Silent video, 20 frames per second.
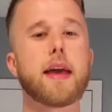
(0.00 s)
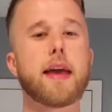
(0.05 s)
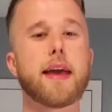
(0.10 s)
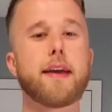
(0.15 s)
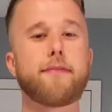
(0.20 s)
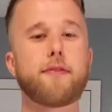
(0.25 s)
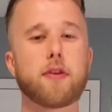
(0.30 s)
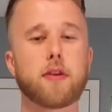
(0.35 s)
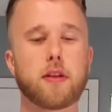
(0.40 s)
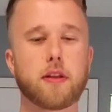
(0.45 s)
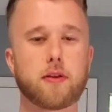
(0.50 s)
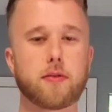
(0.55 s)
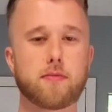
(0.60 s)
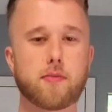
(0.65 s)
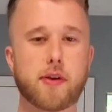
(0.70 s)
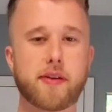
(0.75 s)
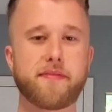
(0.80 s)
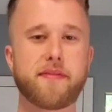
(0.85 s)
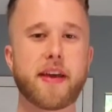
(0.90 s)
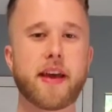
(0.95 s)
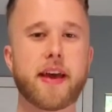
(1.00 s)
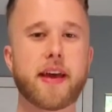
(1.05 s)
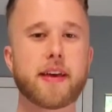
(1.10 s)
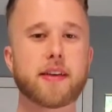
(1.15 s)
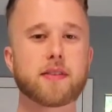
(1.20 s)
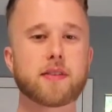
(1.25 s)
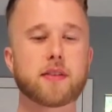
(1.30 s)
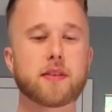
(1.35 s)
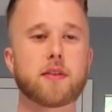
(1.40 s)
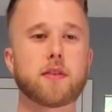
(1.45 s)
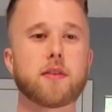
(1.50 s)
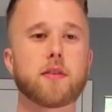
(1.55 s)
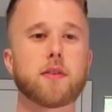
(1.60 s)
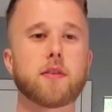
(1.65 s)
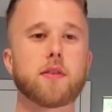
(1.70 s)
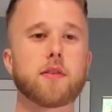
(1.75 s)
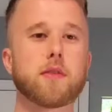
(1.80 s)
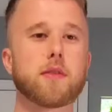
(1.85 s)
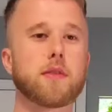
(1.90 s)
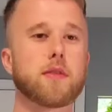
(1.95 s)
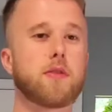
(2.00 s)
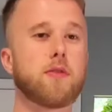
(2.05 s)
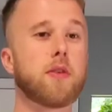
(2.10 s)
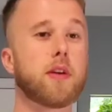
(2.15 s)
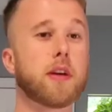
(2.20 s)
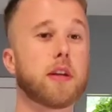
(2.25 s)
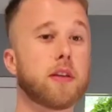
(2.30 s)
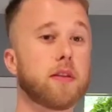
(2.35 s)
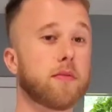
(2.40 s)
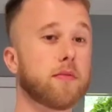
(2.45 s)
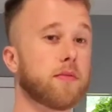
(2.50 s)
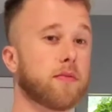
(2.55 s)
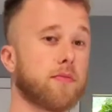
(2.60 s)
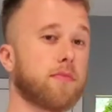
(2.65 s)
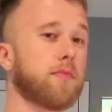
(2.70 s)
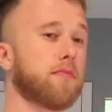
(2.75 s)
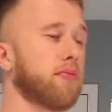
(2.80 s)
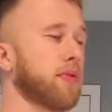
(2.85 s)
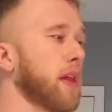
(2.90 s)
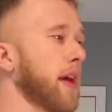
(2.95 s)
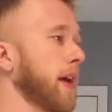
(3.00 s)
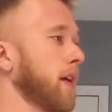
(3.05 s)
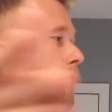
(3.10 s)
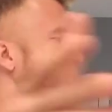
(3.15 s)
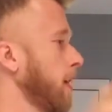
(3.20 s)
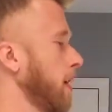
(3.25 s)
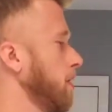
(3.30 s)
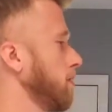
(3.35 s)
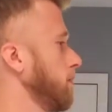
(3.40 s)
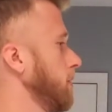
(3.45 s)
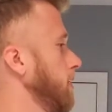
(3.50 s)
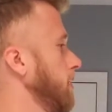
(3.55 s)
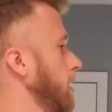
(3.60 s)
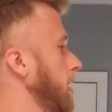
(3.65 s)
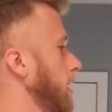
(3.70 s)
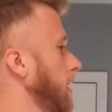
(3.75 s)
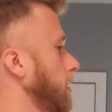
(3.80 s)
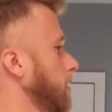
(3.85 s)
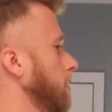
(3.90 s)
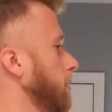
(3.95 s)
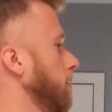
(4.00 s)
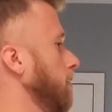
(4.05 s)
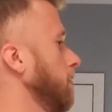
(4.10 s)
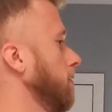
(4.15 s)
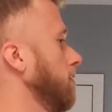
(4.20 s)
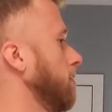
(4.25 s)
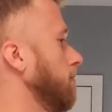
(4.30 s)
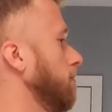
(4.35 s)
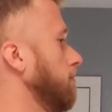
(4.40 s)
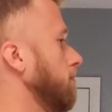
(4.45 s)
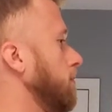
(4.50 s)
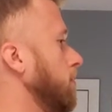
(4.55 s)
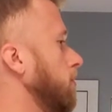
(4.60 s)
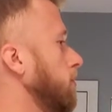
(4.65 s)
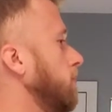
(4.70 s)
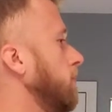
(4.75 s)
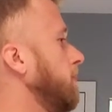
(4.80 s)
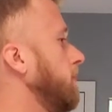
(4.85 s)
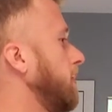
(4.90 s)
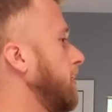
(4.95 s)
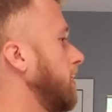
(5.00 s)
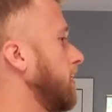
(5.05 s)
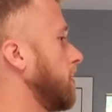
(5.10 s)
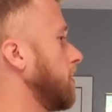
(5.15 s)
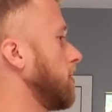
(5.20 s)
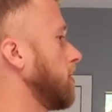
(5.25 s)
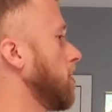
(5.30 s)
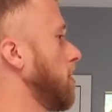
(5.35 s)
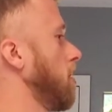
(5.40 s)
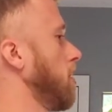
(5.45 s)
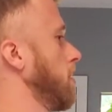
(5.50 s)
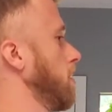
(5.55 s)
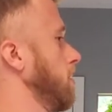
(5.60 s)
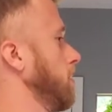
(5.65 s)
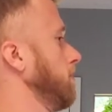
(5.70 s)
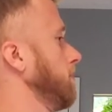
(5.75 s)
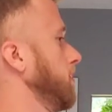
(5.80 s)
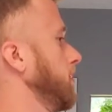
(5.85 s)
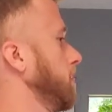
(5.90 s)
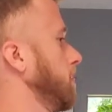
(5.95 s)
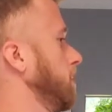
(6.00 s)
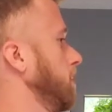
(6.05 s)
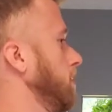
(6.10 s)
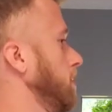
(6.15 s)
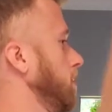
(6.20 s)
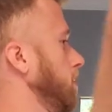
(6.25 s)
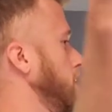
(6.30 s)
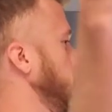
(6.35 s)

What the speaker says: If you're a little more advanced, you can play around with like moving your arms